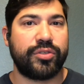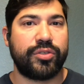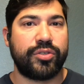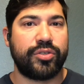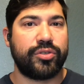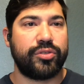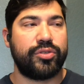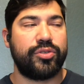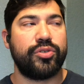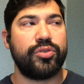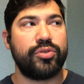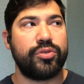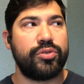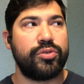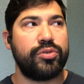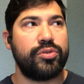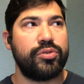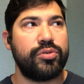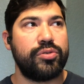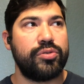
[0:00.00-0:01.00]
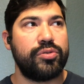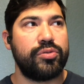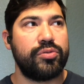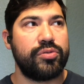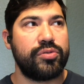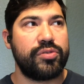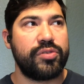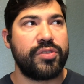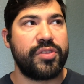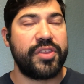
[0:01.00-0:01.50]
to
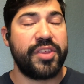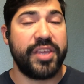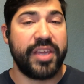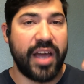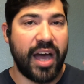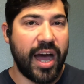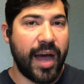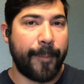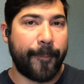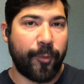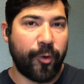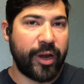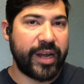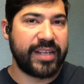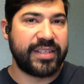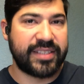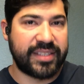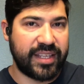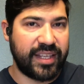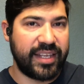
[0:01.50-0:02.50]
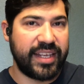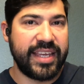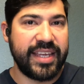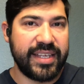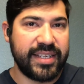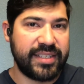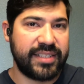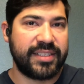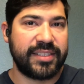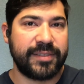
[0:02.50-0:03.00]
do the upgrades, the
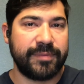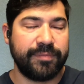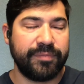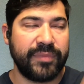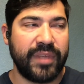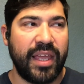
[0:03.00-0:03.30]
leagues.